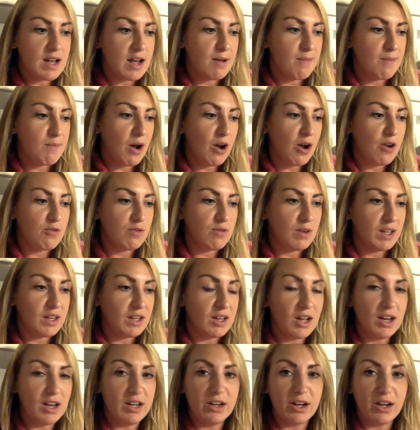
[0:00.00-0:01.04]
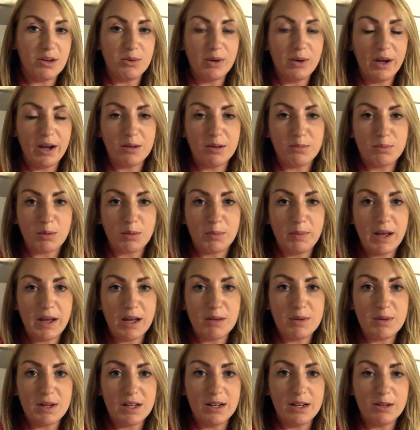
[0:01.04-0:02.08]
Hopefully an early night will help prepare
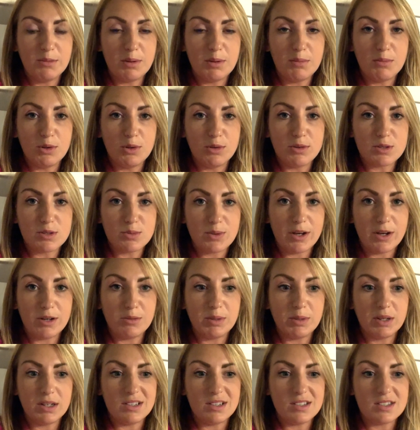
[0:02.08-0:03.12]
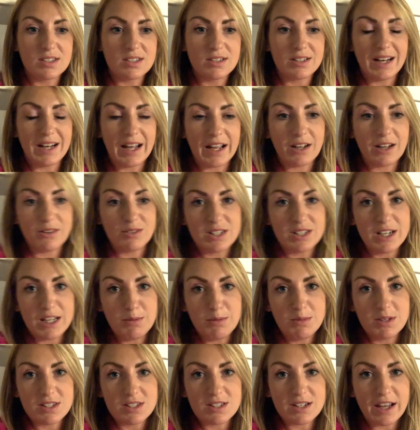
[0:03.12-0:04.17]
me a little bit more as well, because lack of
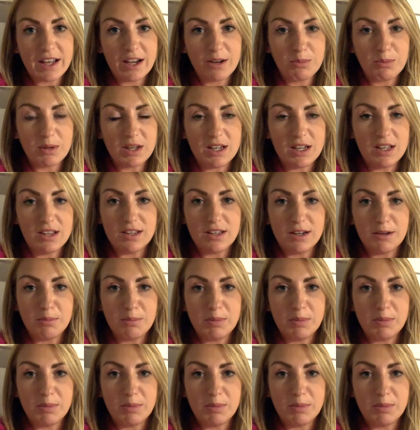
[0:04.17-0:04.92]
sleep doesn't help either.